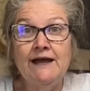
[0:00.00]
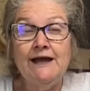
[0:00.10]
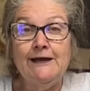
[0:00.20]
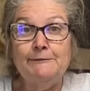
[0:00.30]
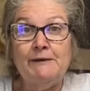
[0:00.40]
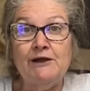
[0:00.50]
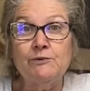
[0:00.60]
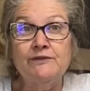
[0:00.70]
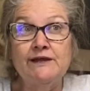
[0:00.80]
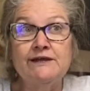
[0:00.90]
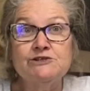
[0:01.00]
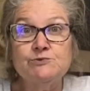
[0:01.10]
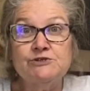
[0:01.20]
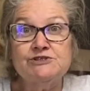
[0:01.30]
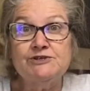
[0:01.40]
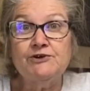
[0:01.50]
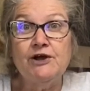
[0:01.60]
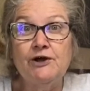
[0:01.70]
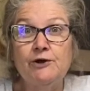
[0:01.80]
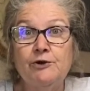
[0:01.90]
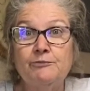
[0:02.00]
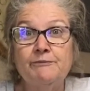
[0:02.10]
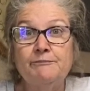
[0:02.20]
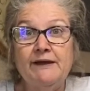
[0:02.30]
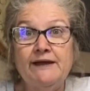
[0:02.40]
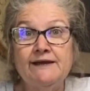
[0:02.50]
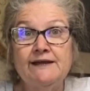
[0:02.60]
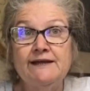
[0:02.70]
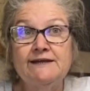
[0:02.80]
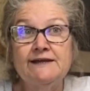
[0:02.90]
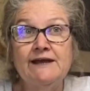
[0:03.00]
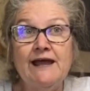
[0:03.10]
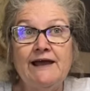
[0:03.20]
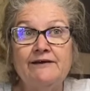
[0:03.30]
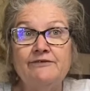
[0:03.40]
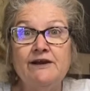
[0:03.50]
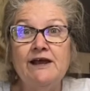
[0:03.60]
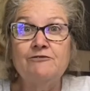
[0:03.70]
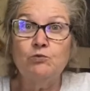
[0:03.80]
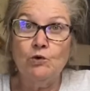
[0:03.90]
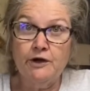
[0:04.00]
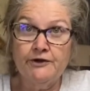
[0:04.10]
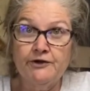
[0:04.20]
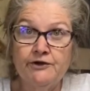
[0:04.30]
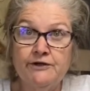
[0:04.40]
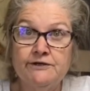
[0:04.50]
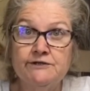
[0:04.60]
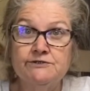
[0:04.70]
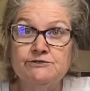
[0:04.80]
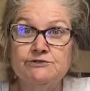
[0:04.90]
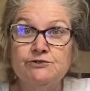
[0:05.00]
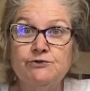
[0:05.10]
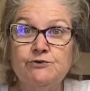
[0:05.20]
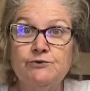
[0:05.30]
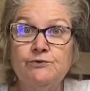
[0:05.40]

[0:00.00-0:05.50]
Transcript: back when the kids were still home, but it didn't have enough water to